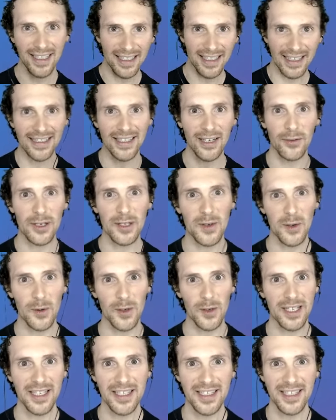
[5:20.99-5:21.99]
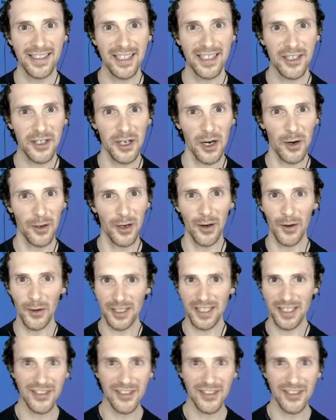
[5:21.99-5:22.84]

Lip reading: in the resources in the show notes,